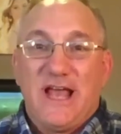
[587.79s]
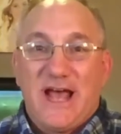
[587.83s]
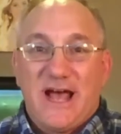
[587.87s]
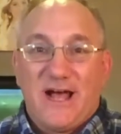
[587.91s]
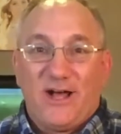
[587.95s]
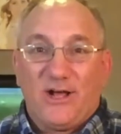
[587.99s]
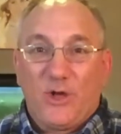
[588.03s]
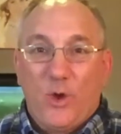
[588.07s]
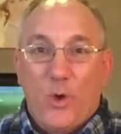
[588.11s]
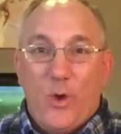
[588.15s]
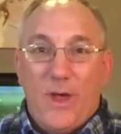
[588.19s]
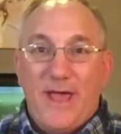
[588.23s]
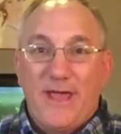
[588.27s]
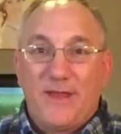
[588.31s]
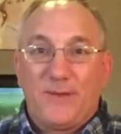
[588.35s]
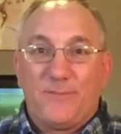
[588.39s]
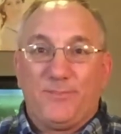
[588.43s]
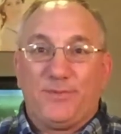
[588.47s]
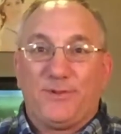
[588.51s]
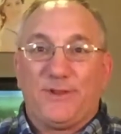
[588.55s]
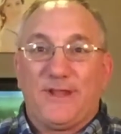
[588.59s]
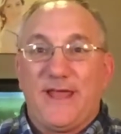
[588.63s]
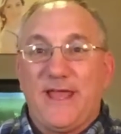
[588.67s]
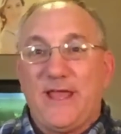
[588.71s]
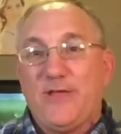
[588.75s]
I'll go ahead and
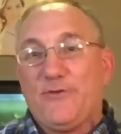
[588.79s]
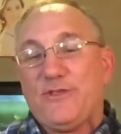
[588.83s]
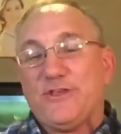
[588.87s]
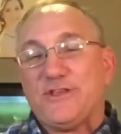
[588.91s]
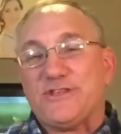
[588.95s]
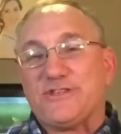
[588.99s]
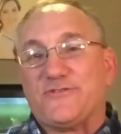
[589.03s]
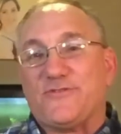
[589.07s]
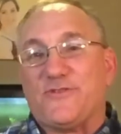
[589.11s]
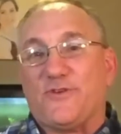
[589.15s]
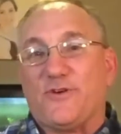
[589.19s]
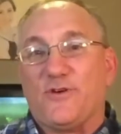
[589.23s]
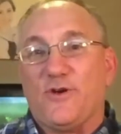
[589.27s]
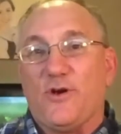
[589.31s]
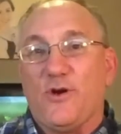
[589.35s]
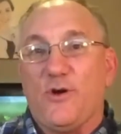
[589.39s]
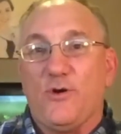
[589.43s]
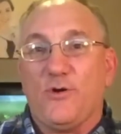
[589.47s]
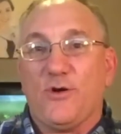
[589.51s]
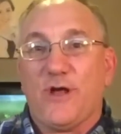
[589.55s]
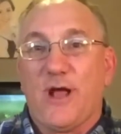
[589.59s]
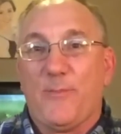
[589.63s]
play this for, oh,